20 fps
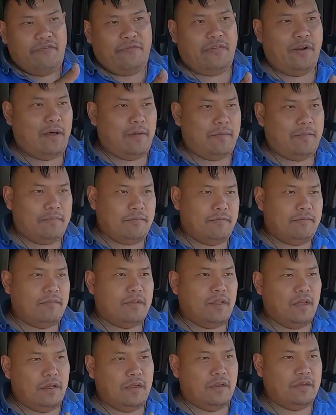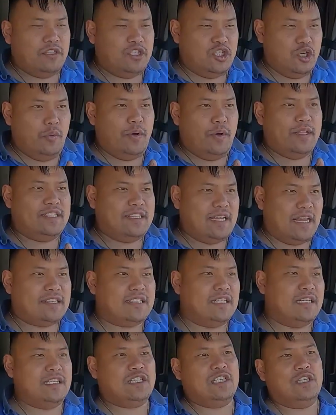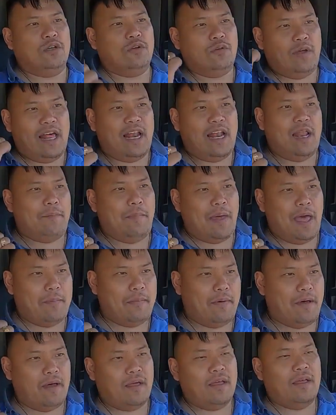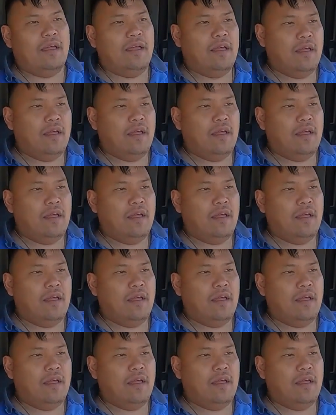from Jewett, Texas to Alabama,